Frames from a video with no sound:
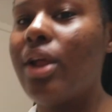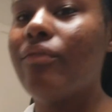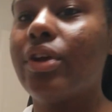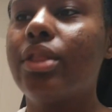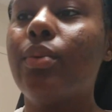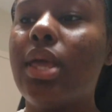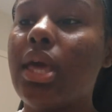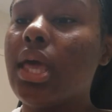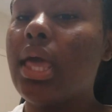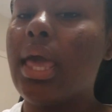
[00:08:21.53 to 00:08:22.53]
for the week.
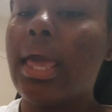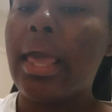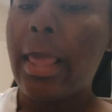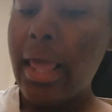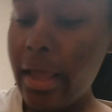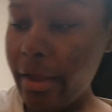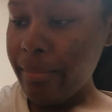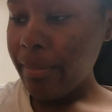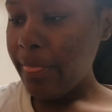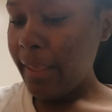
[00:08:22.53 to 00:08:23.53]

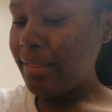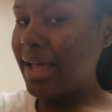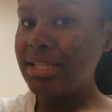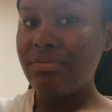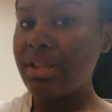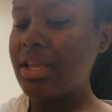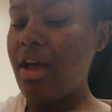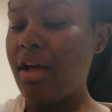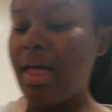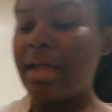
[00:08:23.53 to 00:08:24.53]
And that's really all I